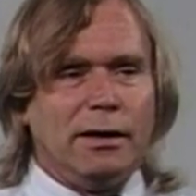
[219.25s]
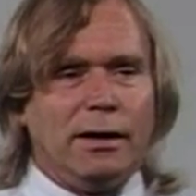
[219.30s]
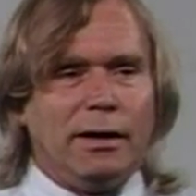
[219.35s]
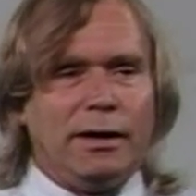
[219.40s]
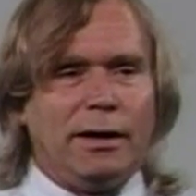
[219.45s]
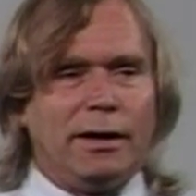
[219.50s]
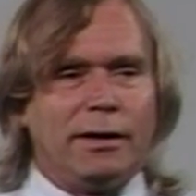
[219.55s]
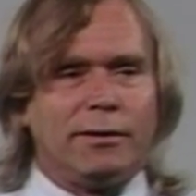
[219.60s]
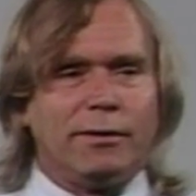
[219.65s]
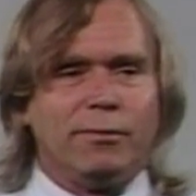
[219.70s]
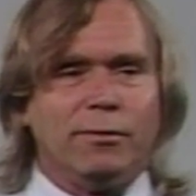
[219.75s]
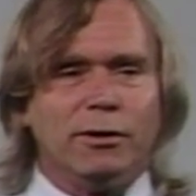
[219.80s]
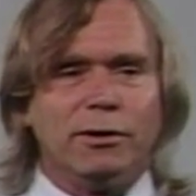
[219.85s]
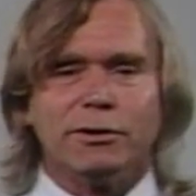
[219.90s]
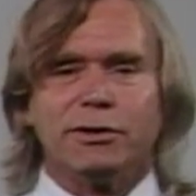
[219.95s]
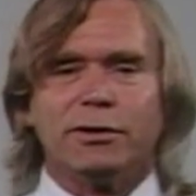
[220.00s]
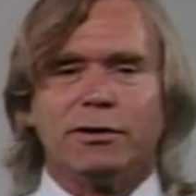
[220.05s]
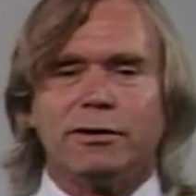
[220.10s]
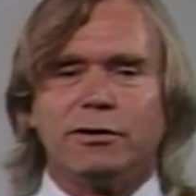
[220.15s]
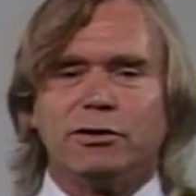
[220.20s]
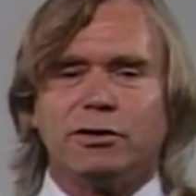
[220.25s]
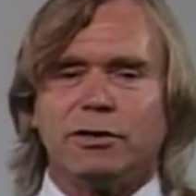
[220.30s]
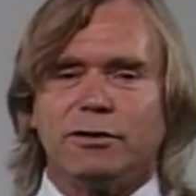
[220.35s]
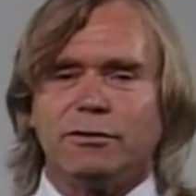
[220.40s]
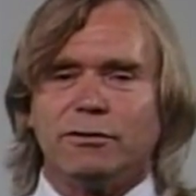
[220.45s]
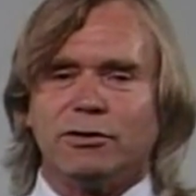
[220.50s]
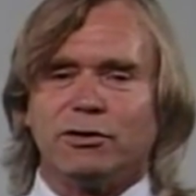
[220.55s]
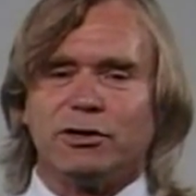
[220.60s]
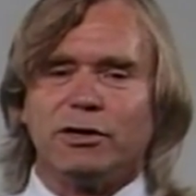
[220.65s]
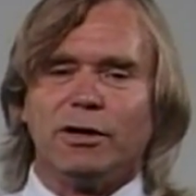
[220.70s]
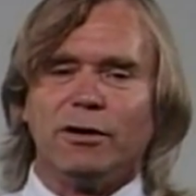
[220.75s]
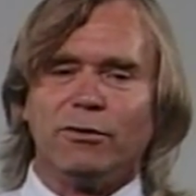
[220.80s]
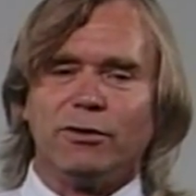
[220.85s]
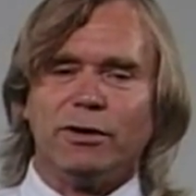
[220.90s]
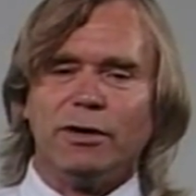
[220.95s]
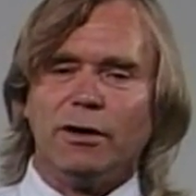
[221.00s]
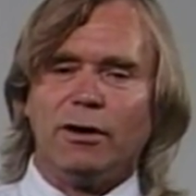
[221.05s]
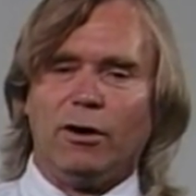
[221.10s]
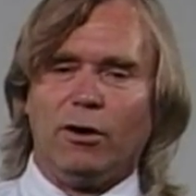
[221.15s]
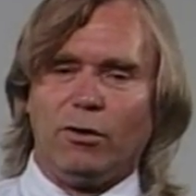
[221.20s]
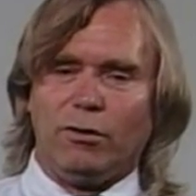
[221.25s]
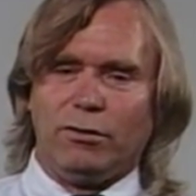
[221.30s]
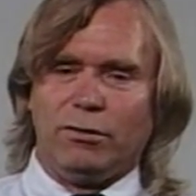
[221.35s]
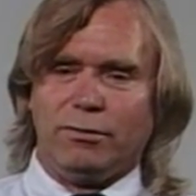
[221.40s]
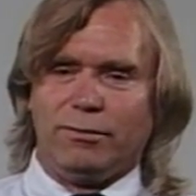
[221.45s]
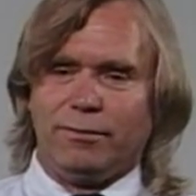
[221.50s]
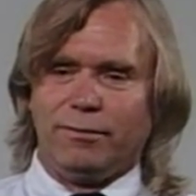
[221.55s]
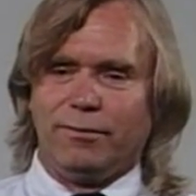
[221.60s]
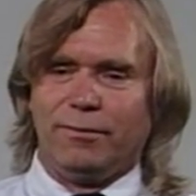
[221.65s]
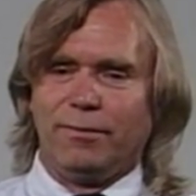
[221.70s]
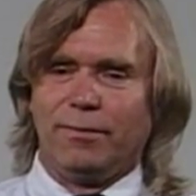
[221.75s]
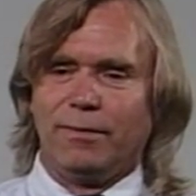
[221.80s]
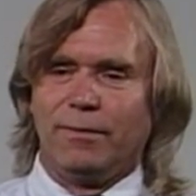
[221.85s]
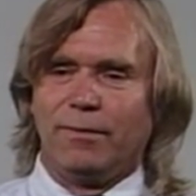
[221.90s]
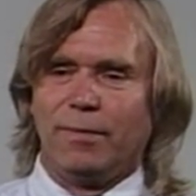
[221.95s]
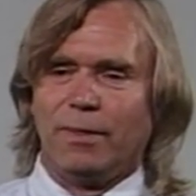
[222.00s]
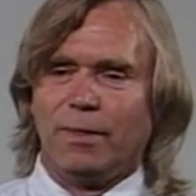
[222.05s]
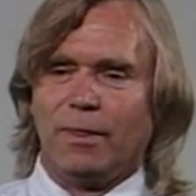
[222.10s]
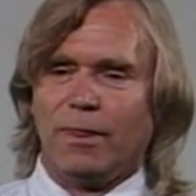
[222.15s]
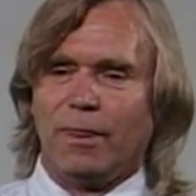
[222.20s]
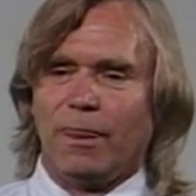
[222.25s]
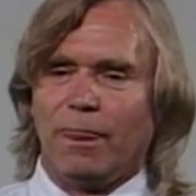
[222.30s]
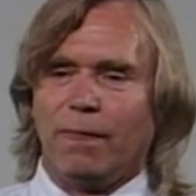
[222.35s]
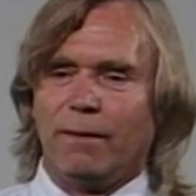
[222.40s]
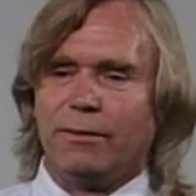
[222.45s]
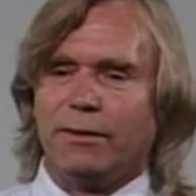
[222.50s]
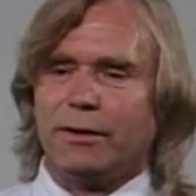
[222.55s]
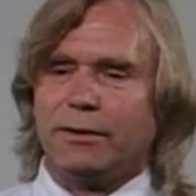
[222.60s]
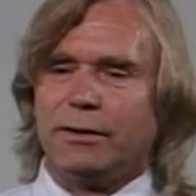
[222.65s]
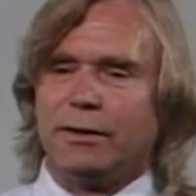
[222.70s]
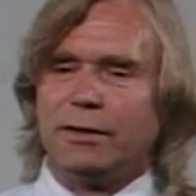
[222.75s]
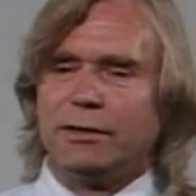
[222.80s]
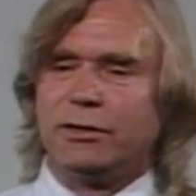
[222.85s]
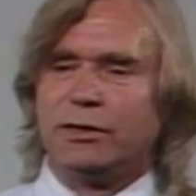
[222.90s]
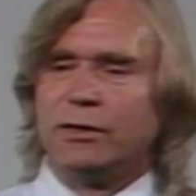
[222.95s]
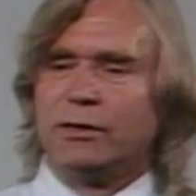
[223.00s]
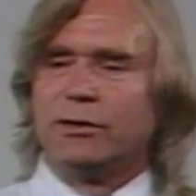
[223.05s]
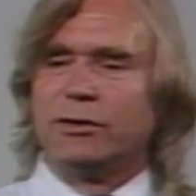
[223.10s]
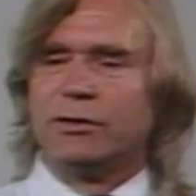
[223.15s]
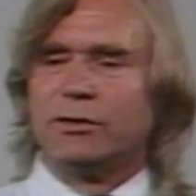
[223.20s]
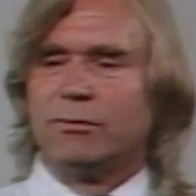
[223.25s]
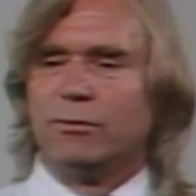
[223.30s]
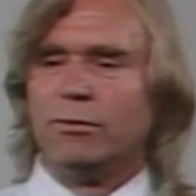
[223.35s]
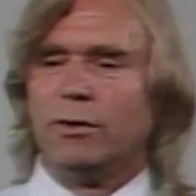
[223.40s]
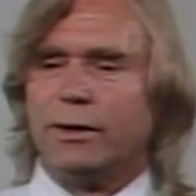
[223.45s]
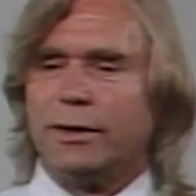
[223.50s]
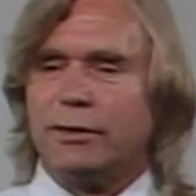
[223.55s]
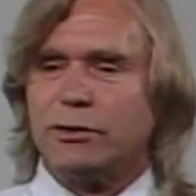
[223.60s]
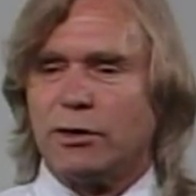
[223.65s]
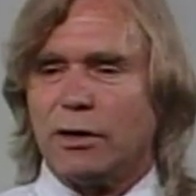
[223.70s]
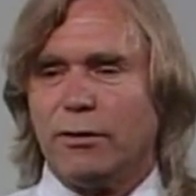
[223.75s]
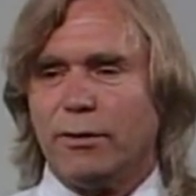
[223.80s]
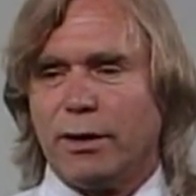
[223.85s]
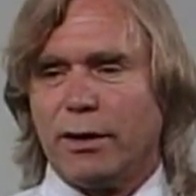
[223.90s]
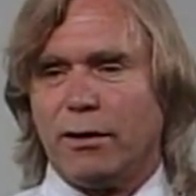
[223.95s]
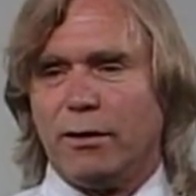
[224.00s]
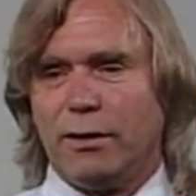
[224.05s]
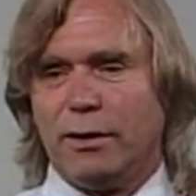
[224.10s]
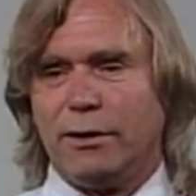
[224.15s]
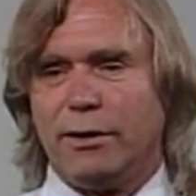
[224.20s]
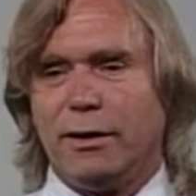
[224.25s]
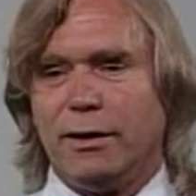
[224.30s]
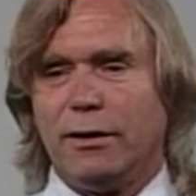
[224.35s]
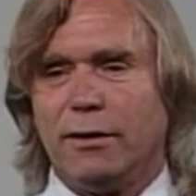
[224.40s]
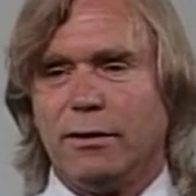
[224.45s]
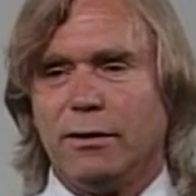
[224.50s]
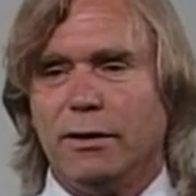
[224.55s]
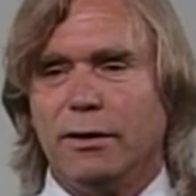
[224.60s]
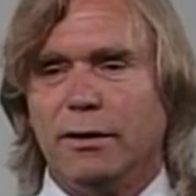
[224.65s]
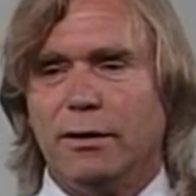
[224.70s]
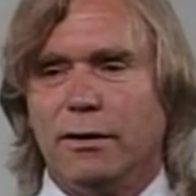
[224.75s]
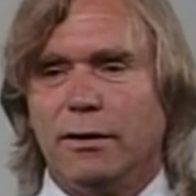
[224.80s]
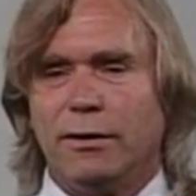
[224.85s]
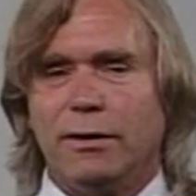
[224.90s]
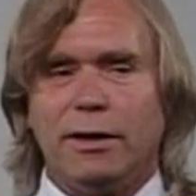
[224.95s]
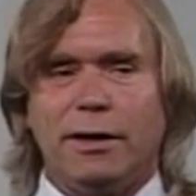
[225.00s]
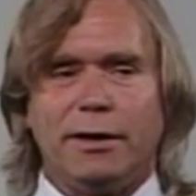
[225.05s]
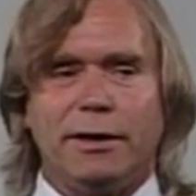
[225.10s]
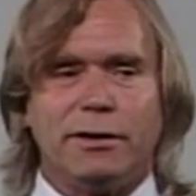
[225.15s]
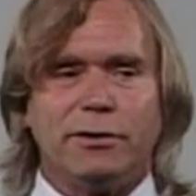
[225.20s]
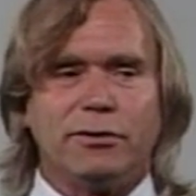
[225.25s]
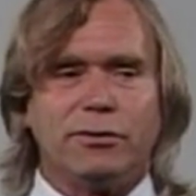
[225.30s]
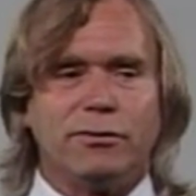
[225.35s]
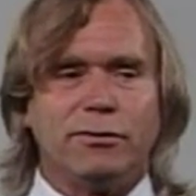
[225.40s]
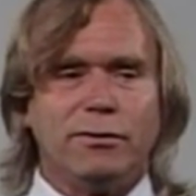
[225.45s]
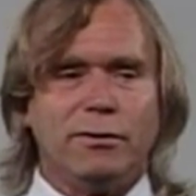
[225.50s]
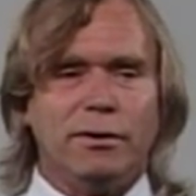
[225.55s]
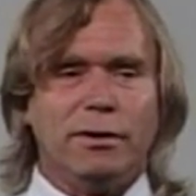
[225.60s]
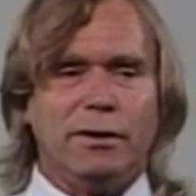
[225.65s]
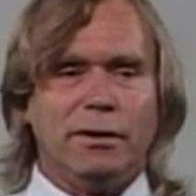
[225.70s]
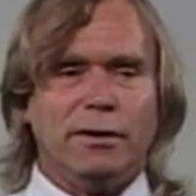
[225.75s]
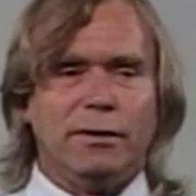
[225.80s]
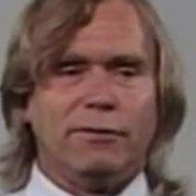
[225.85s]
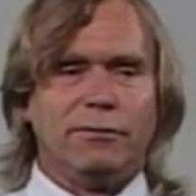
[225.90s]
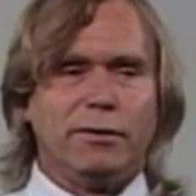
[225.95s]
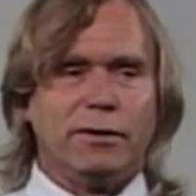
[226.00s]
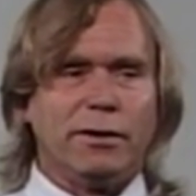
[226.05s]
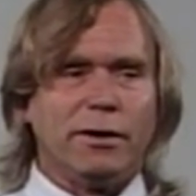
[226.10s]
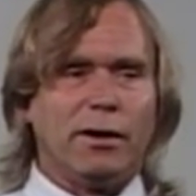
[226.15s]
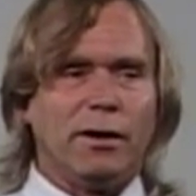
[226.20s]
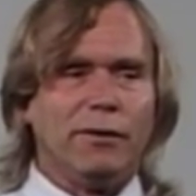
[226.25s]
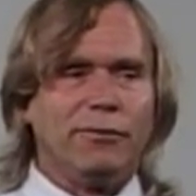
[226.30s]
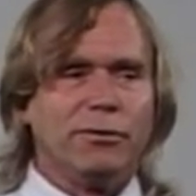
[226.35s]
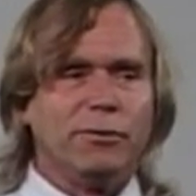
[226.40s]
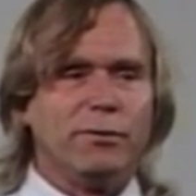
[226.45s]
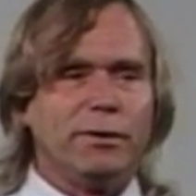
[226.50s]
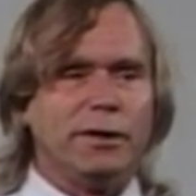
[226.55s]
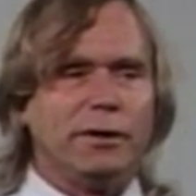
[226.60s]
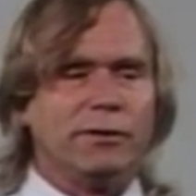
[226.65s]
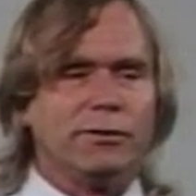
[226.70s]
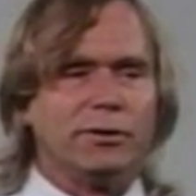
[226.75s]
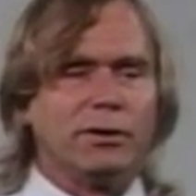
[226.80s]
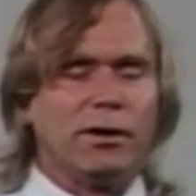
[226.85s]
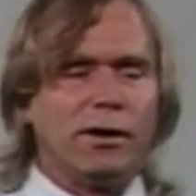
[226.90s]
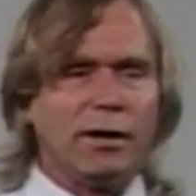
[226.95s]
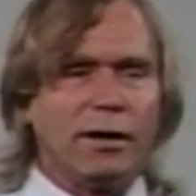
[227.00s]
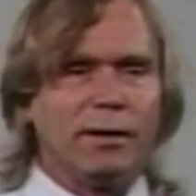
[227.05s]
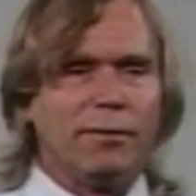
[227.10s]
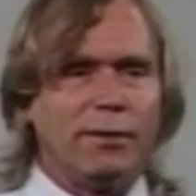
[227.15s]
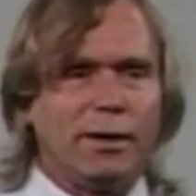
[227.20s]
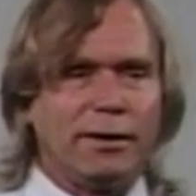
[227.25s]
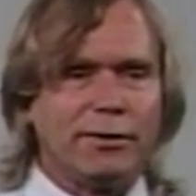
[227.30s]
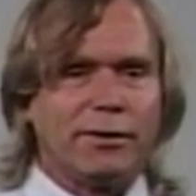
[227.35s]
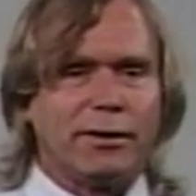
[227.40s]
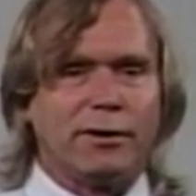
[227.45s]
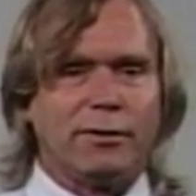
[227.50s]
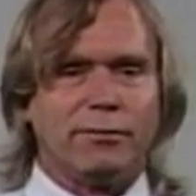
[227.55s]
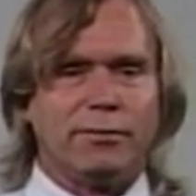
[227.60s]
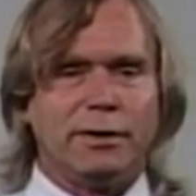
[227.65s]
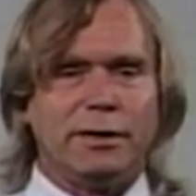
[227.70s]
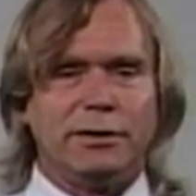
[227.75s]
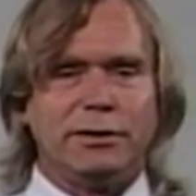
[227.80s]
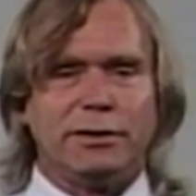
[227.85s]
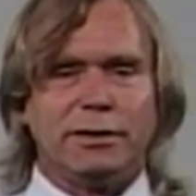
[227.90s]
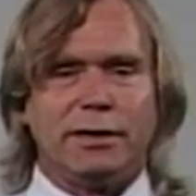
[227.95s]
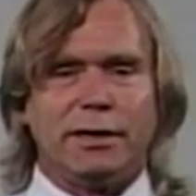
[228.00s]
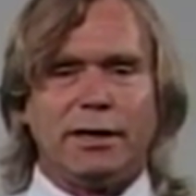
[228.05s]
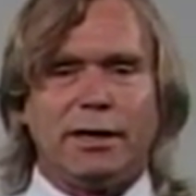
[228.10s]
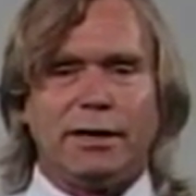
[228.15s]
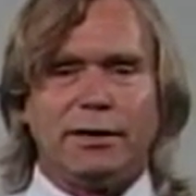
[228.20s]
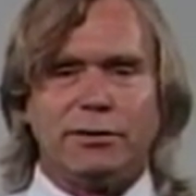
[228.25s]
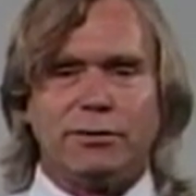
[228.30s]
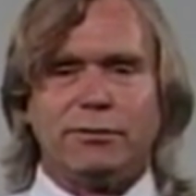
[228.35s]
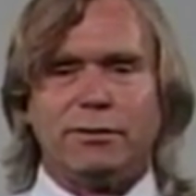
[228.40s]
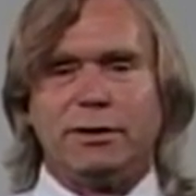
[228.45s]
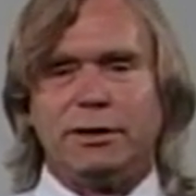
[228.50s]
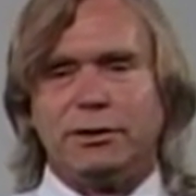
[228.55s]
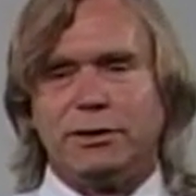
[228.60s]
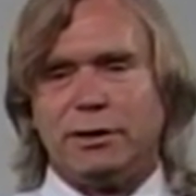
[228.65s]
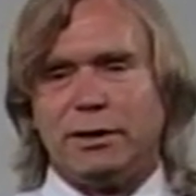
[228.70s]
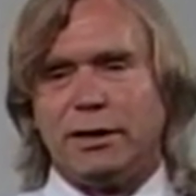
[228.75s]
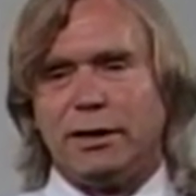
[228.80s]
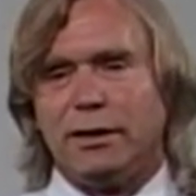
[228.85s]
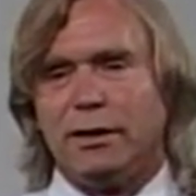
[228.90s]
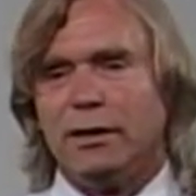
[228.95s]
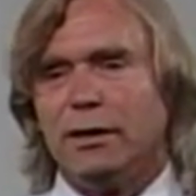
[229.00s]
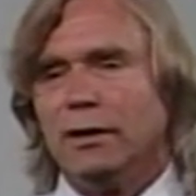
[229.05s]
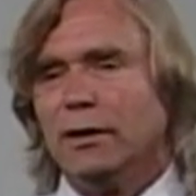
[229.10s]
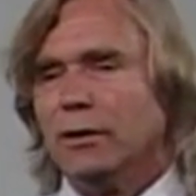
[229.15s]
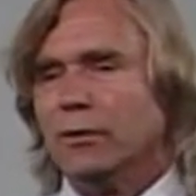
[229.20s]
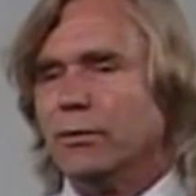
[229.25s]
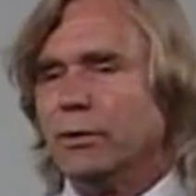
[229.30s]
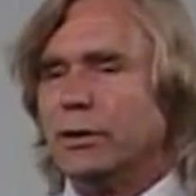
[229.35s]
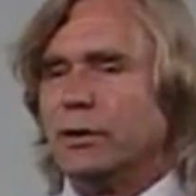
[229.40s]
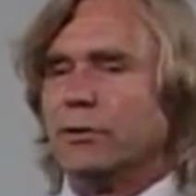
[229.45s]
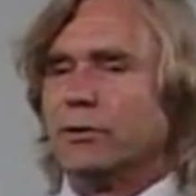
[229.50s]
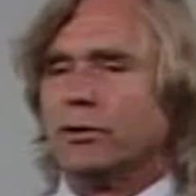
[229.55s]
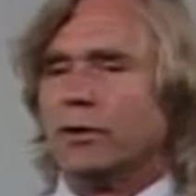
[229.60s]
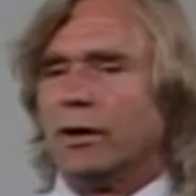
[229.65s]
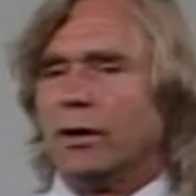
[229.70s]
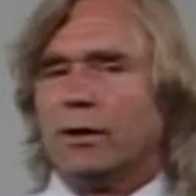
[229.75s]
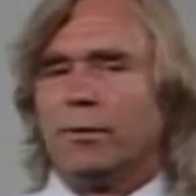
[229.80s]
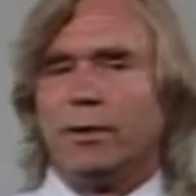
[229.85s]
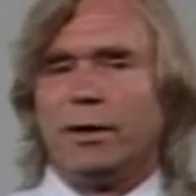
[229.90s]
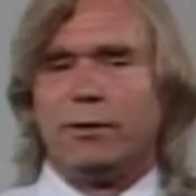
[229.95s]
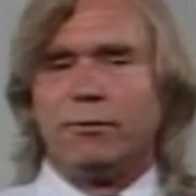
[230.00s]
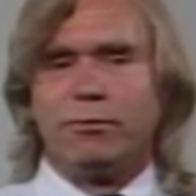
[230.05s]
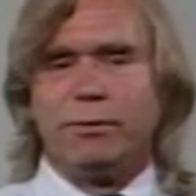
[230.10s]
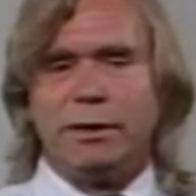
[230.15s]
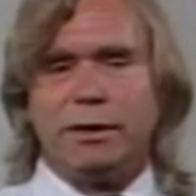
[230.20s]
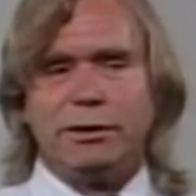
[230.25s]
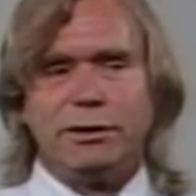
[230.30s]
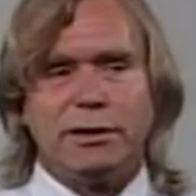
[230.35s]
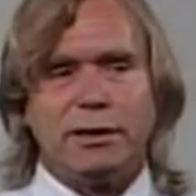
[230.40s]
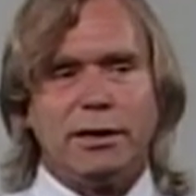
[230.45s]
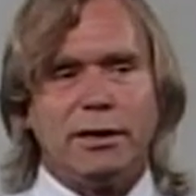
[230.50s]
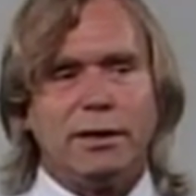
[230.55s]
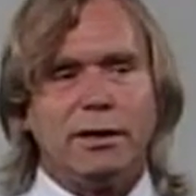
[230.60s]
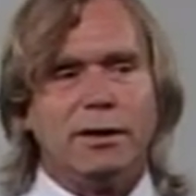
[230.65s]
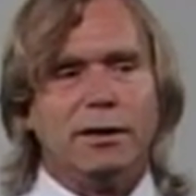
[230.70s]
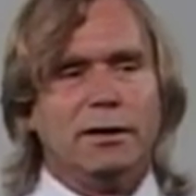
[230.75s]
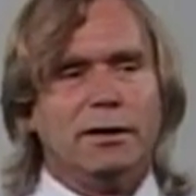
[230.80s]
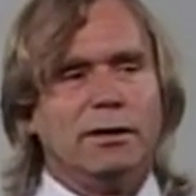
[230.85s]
and most of the students don't know that this is what is going on there. That is, very often we don't talk about their reasoning as reasoning. We don't talk about reasoning.